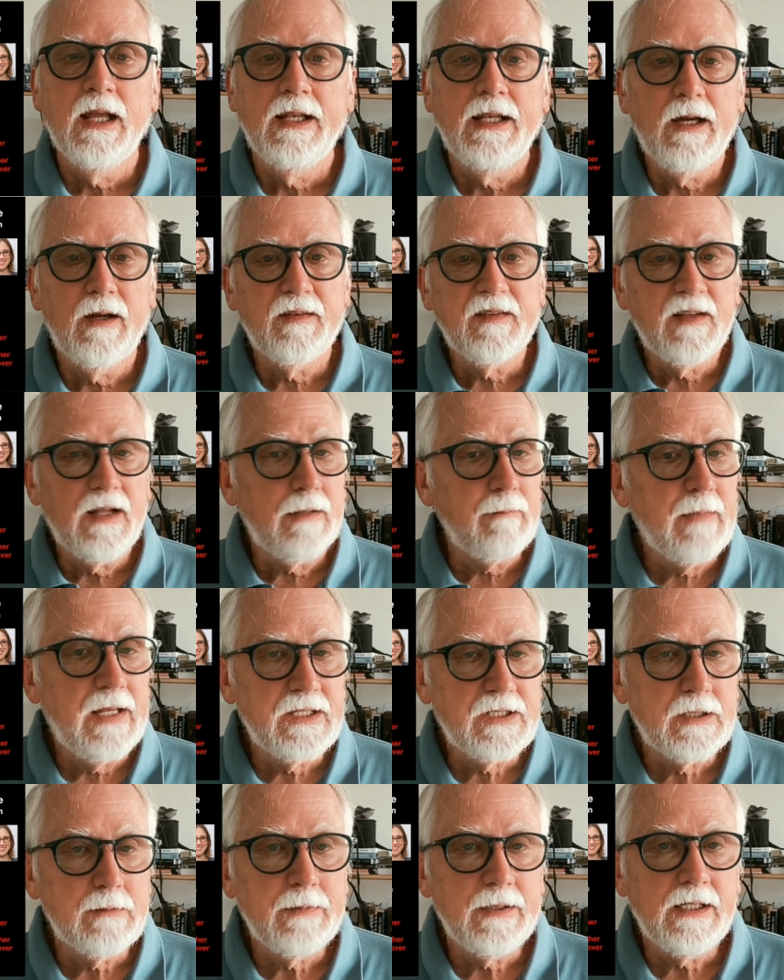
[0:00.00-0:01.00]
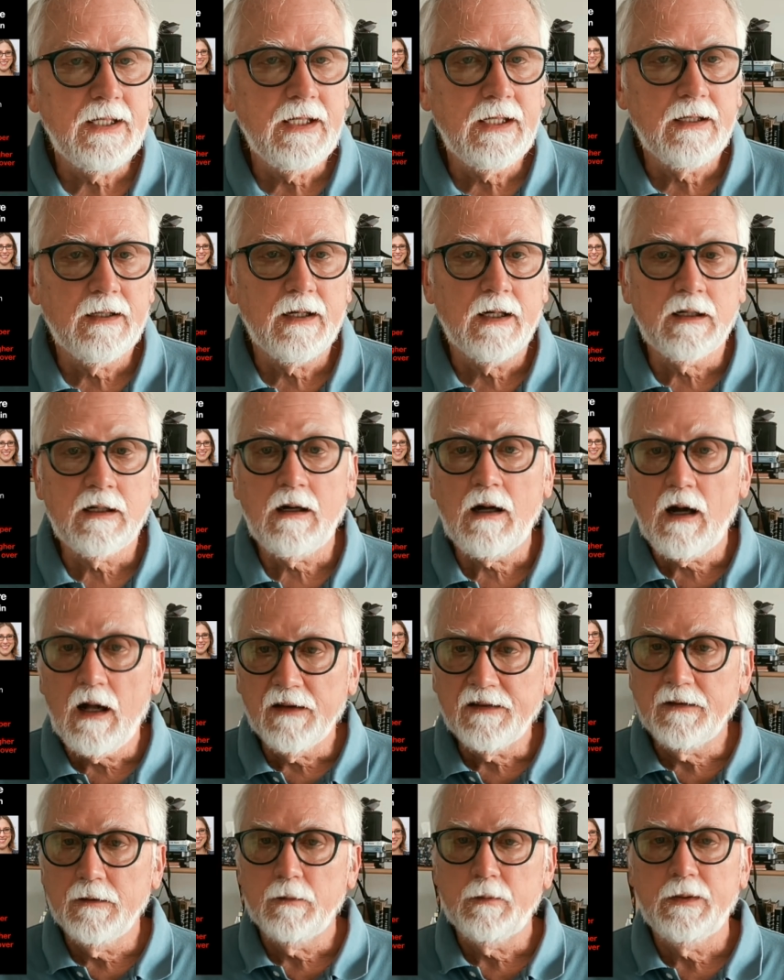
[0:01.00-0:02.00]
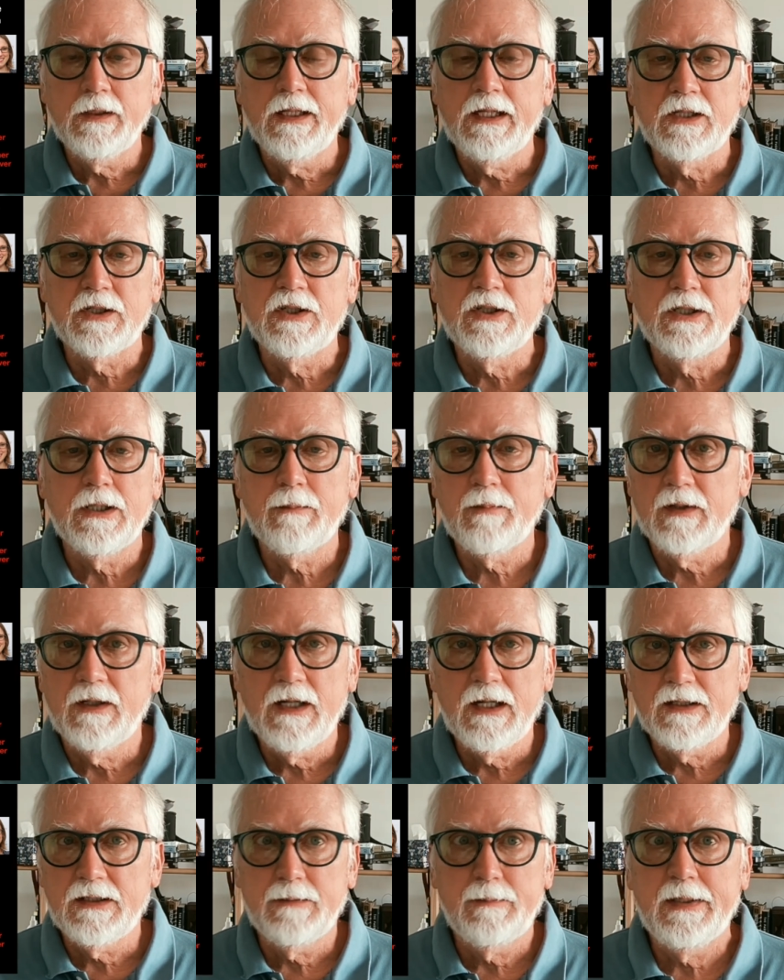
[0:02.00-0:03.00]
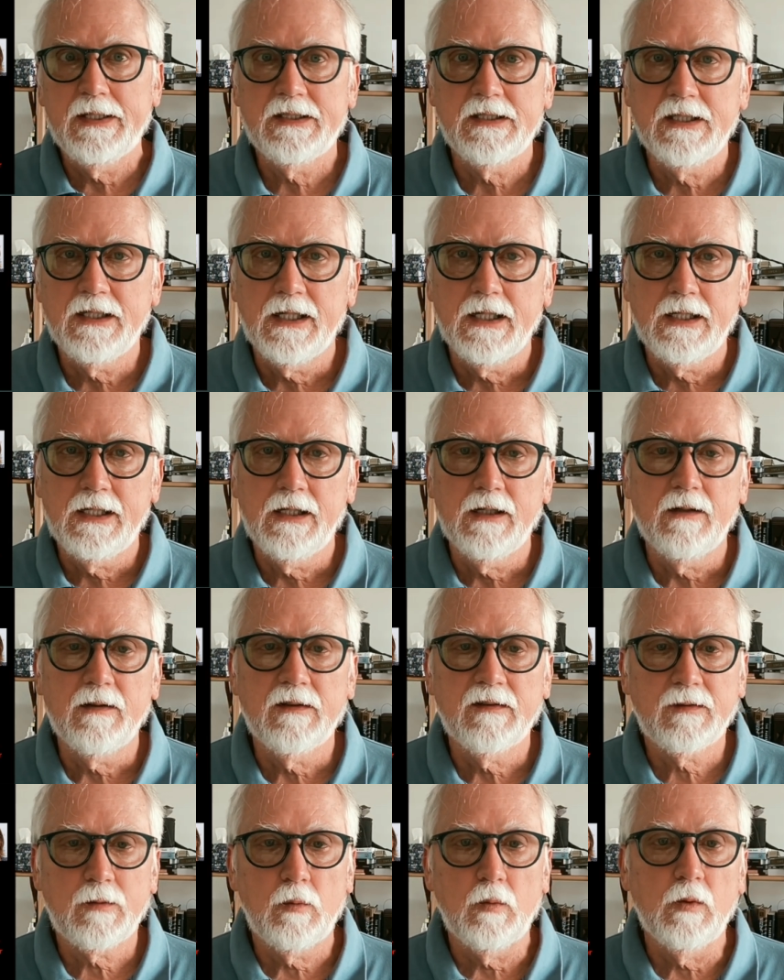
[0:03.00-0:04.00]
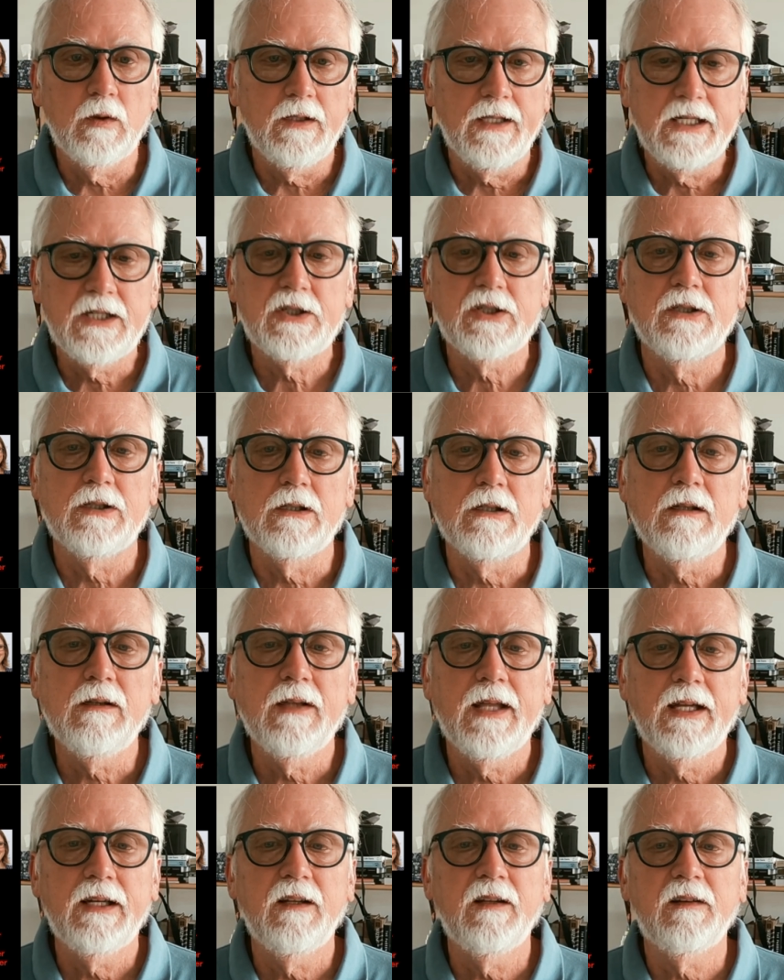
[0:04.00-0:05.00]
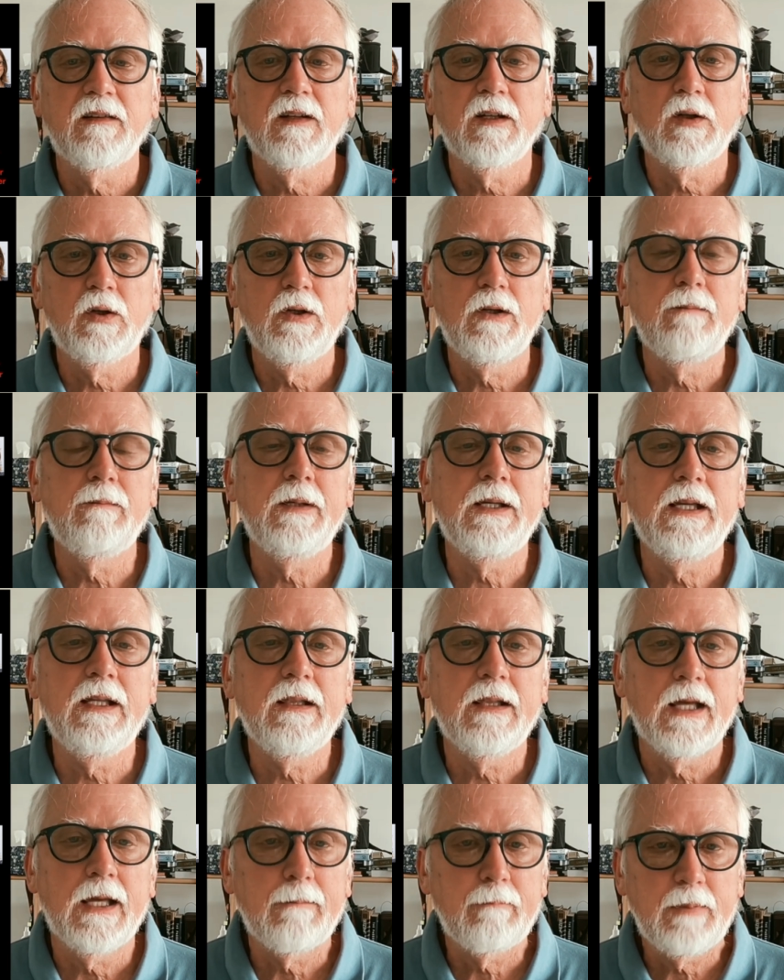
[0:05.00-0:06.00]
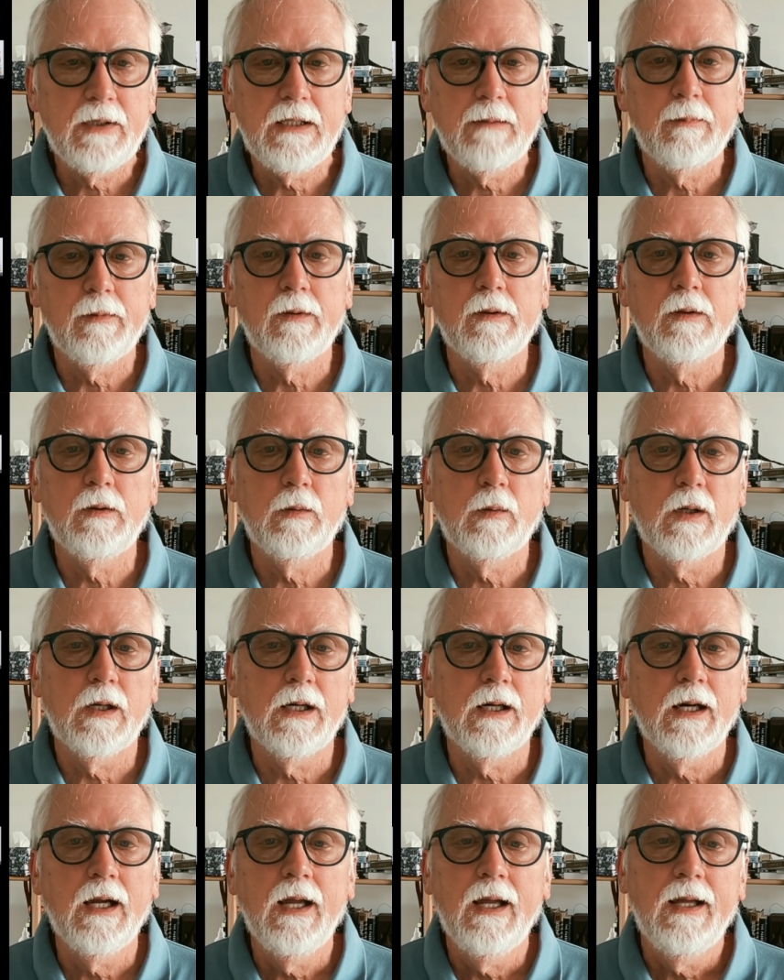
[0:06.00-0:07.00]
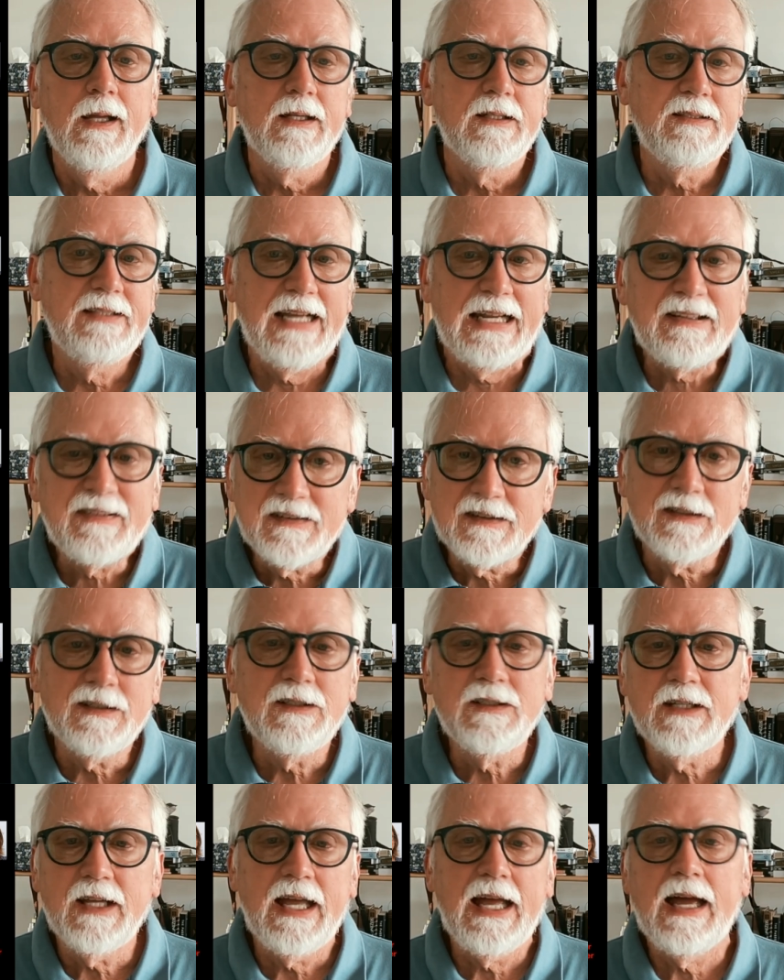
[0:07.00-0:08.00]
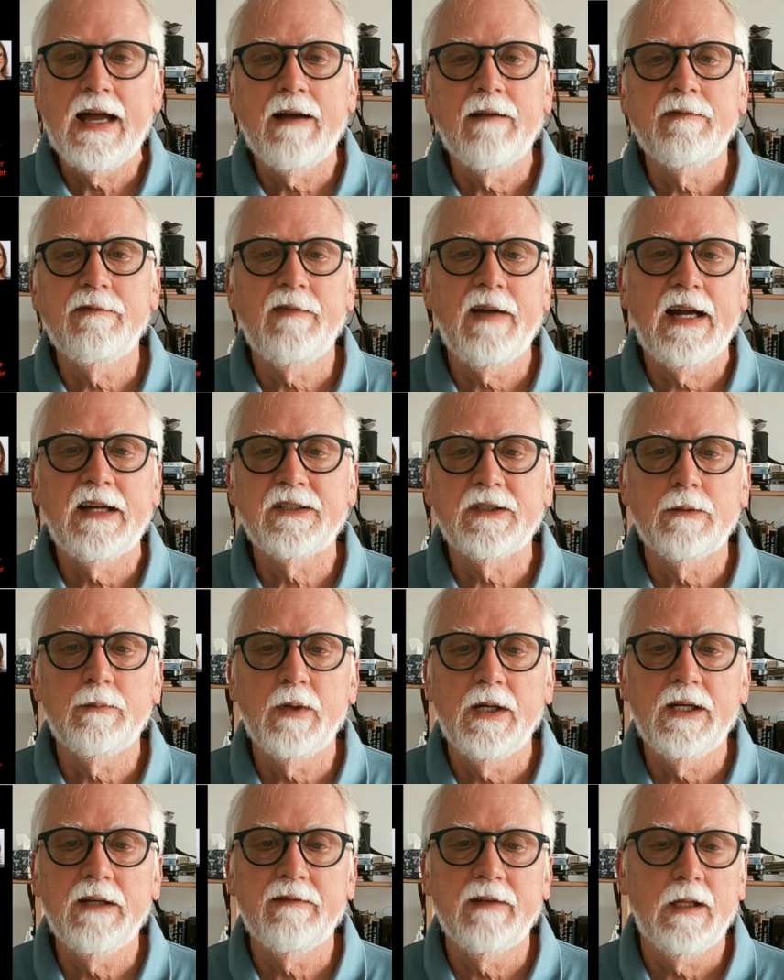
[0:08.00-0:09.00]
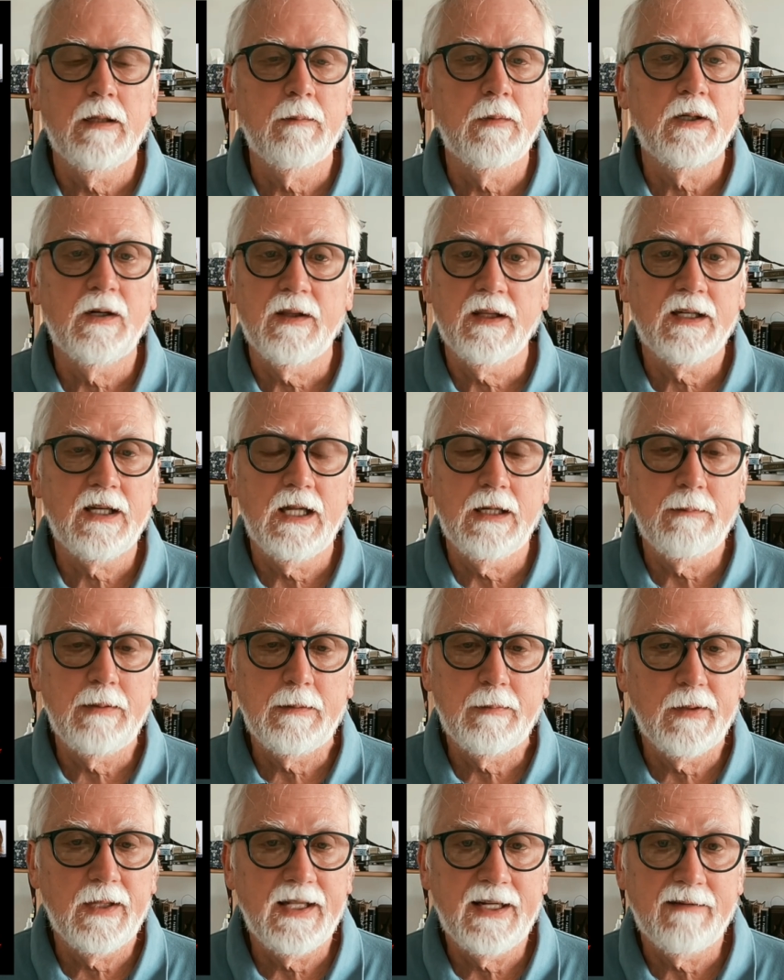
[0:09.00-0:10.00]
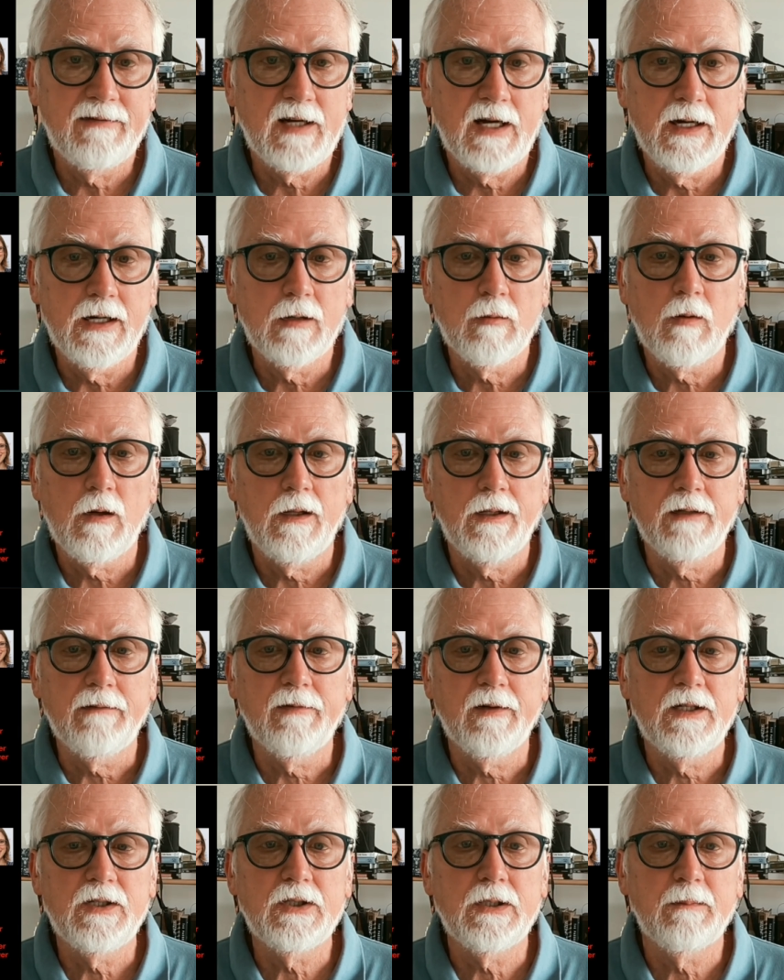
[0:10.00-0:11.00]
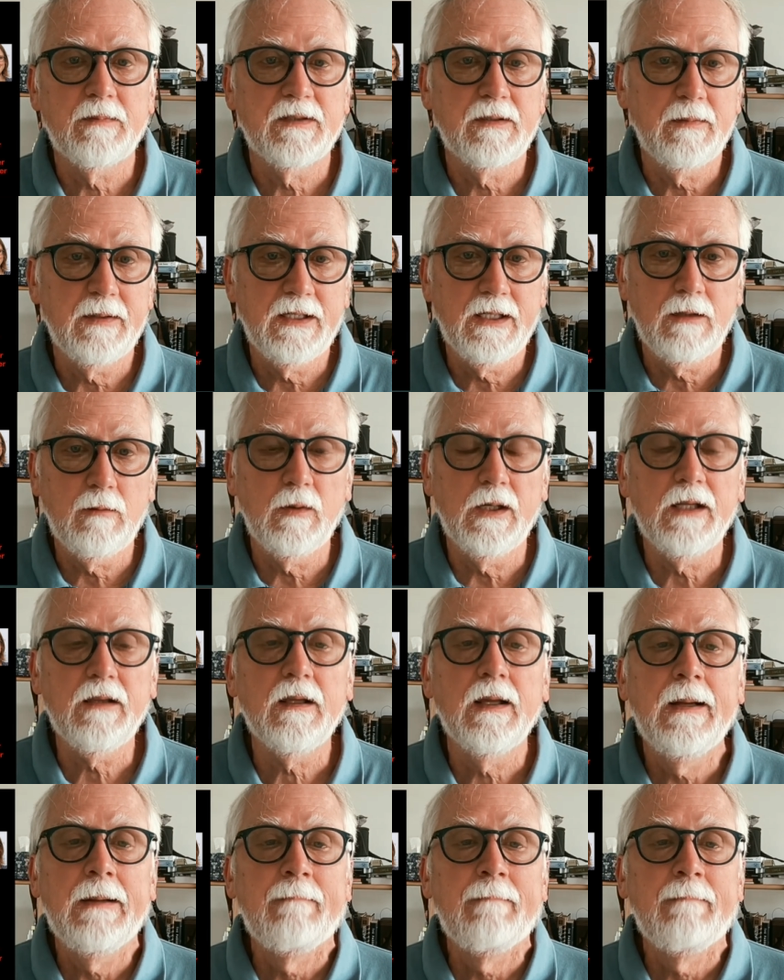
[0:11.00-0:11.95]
Now, it's not meant to be a causal relationship. They're not depicting it here. It's correlational. That is, it could be that people who are destined to have faster brain development are the kind of people that have higher quality friendships to begin with.